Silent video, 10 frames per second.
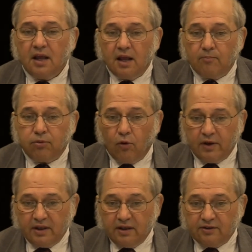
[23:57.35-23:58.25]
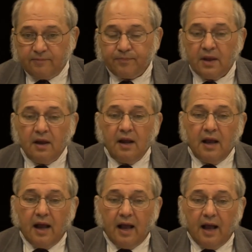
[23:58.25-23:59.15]
employees.
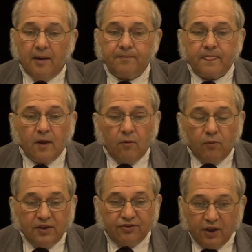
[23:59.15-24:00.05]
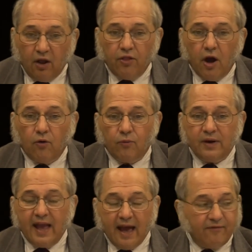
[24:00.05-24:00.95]
We still, though, we have a